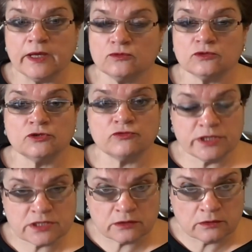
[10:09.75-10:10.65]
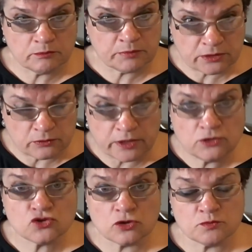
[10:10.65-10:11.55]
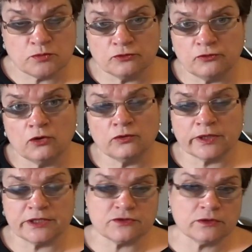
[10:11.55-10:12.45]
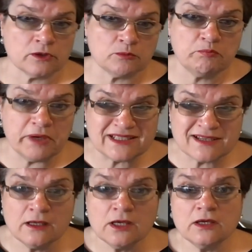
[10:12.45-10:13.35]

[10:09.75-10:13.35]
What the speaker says: Now, the reason, by the way, John's portfolio has returned better